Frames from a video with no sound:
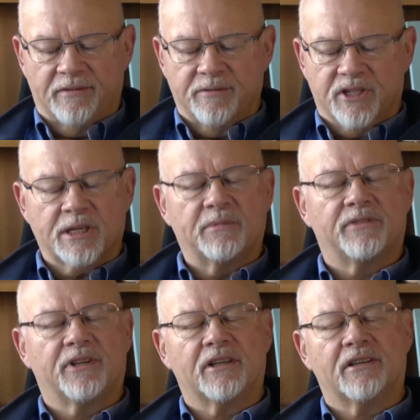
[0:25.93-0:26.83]
some
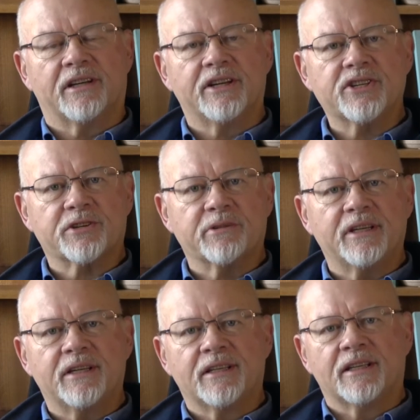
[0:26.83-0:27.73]
of our
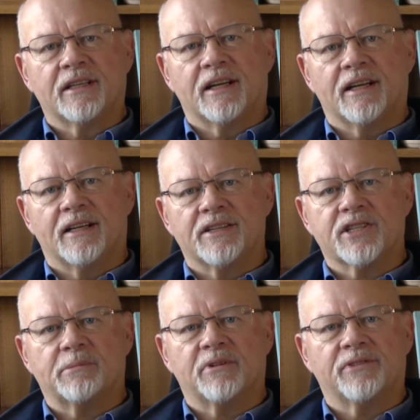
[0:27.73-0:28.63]
history,
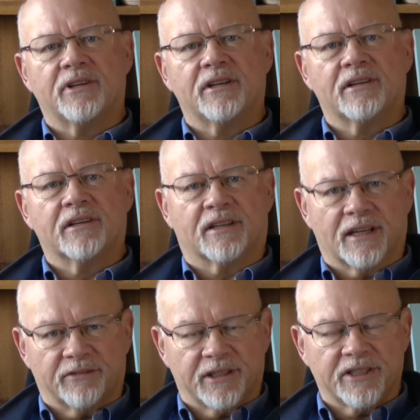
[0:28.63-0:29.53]
some of our
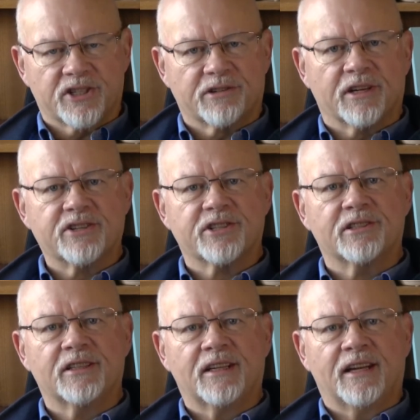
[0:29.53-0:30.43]
governance
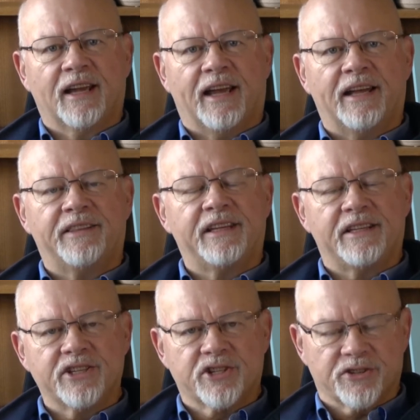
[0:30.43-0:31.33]
structure, and the
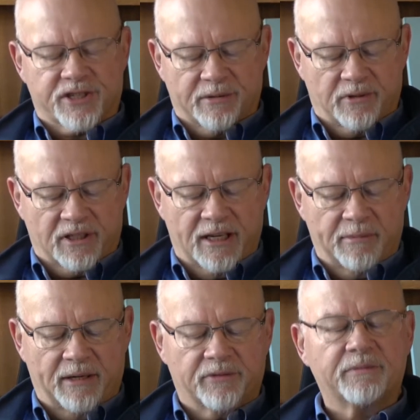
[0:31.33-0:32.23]
issues that will come
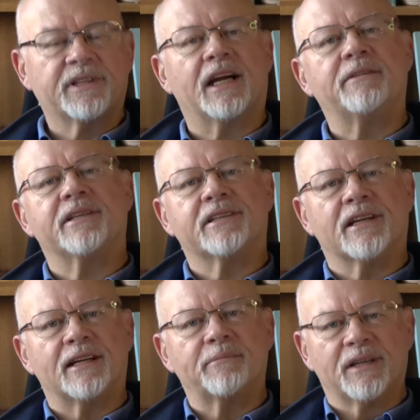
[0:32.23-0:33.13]
up from time to
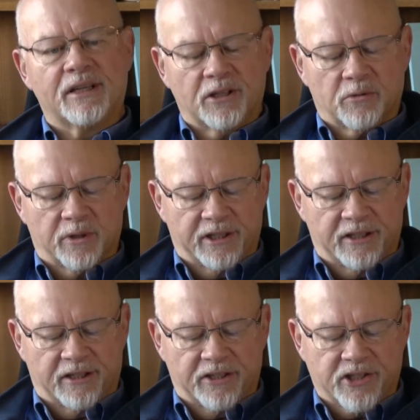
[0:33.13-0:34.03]
time
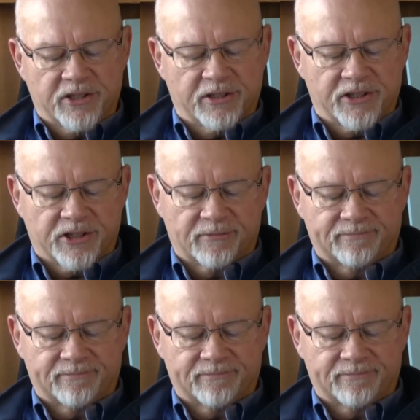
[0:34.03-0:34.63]
within our church.